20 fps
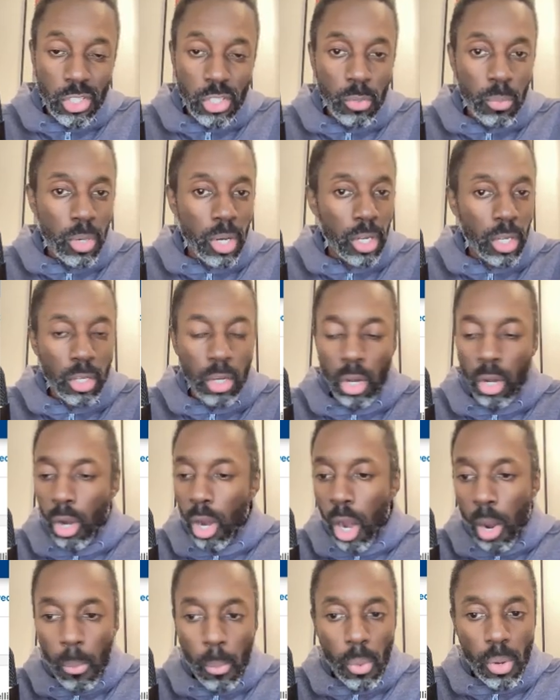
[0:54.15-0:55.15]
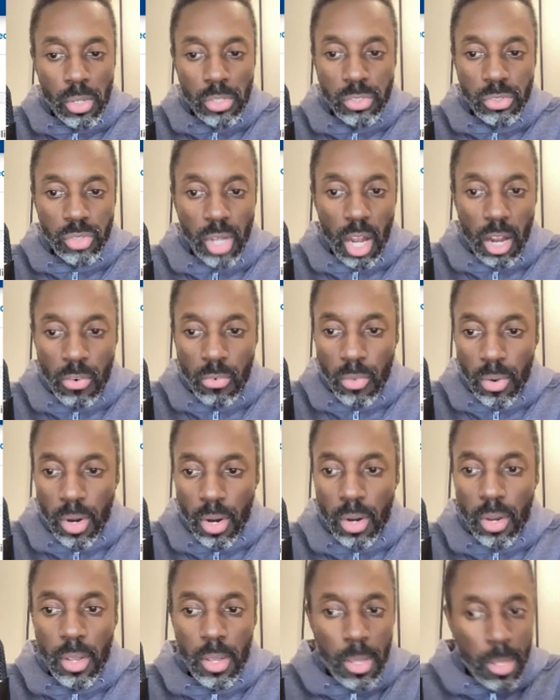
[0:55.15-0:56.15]
you want all one
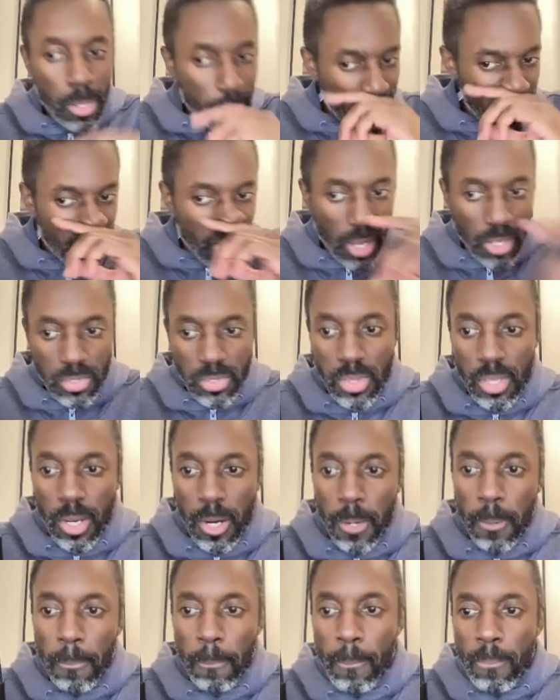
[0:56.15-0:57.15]
software. That's there.